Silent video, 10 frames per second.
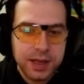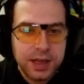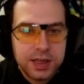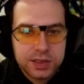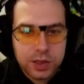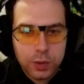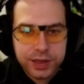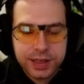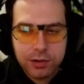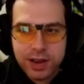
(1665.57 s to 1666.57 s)
So
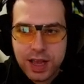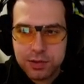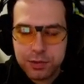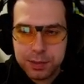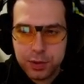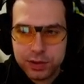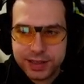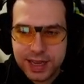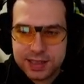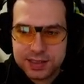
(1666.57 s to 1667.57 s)
here I have a report
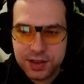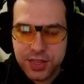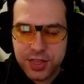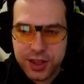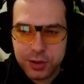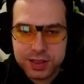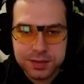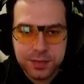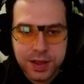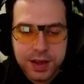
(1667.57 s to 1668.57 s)
against the Theoden,
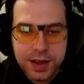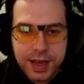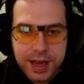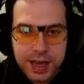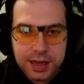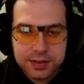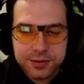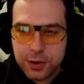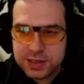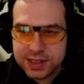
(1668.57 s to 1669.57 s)
and
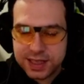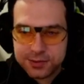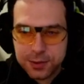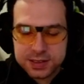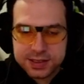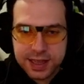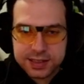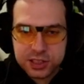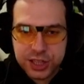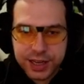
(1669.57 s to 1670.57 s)
first things first,
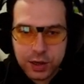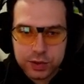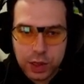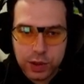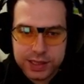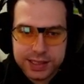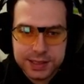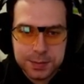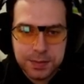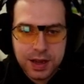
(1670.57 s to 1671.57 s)
let's check out our
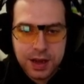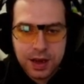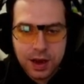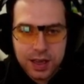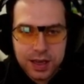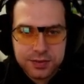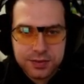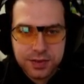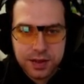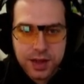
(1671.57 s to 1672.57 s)
gear. I have
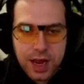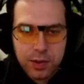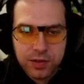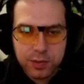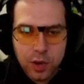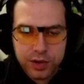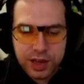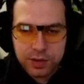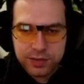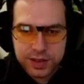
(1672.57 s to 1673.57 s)
Hammer of Moria
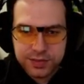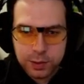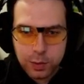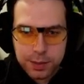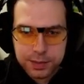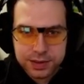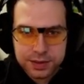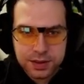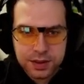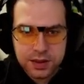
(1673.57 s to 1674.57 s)
with lethal weapon,
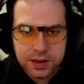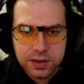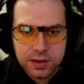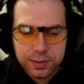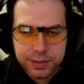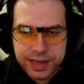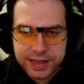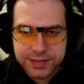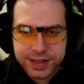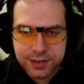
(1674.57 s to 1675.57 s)
melee
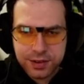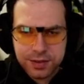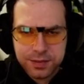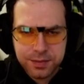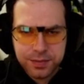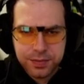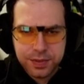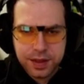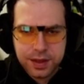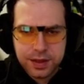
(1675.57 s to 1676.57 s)
vigor,
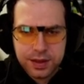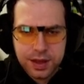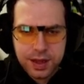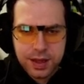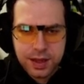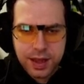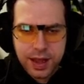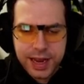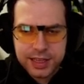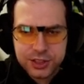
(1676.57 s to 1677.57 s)

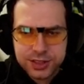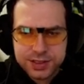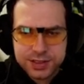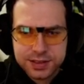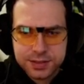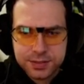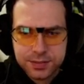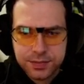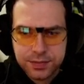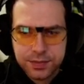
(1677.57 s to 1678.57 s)
Aegis,
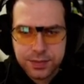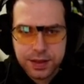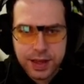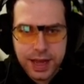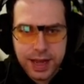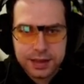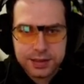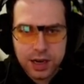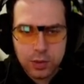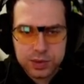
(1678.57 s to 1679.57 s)
and
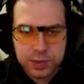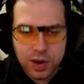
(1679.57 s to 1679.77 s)
Erebos Pride